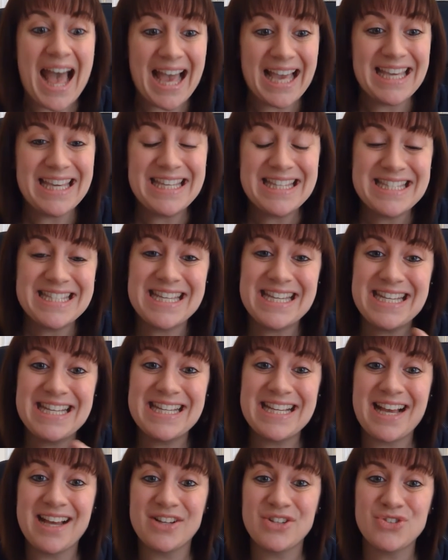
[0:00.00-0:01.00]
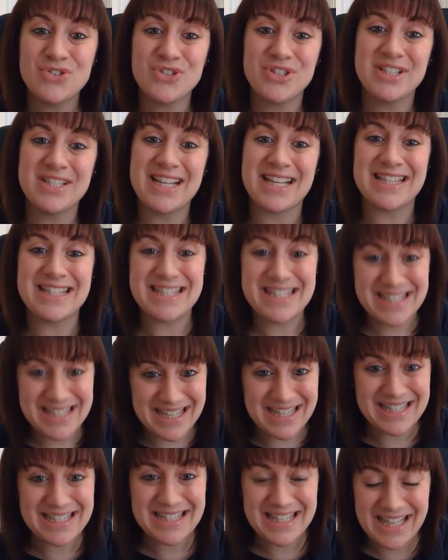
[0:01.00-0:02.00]

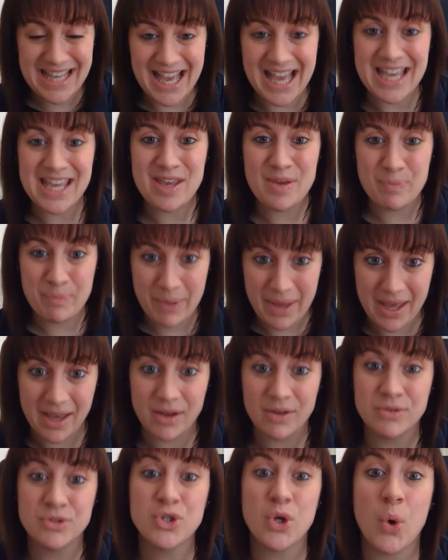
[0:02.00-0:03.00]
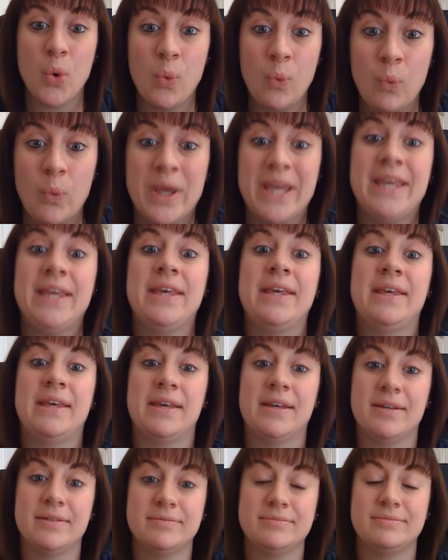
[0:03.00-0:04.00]
£1,868 a
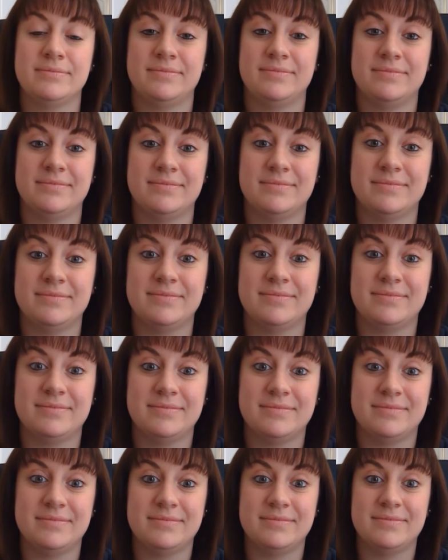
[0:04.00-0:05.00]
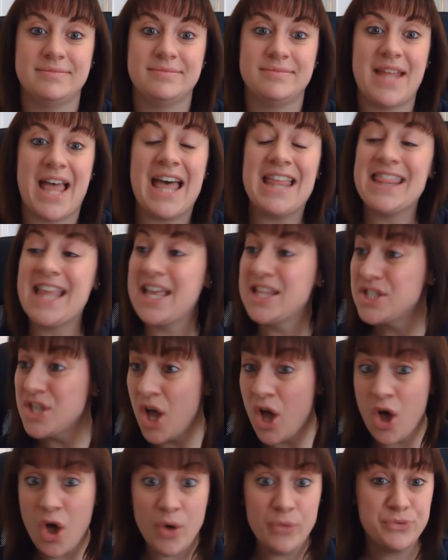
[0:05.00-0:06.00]
week. And that's
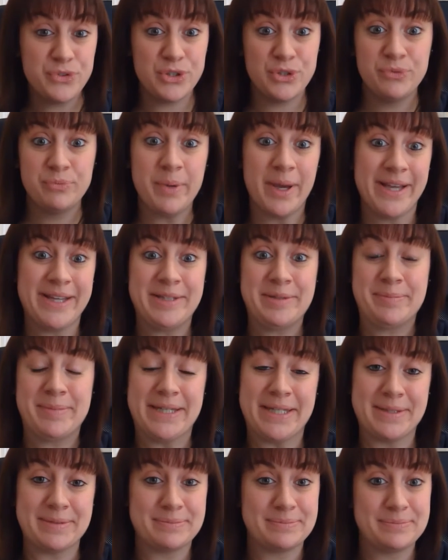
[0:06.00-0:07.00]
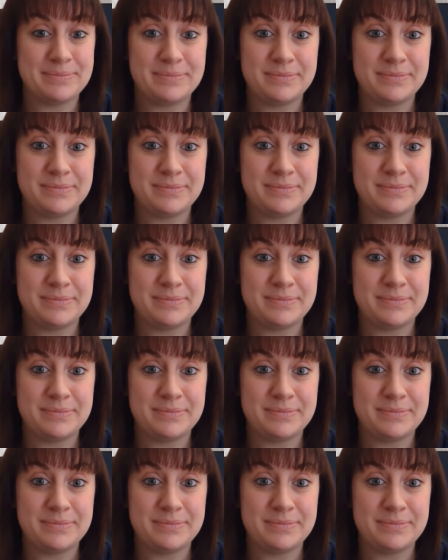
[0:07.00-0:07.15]
after you've paid me.